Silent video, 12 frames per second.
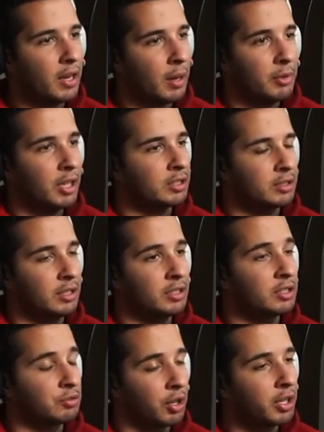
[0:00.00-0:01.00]
I mean, that's this
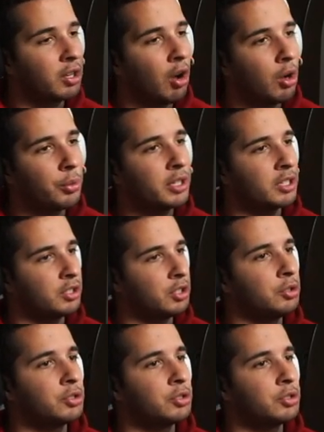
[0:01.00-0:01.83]
is really all we can do.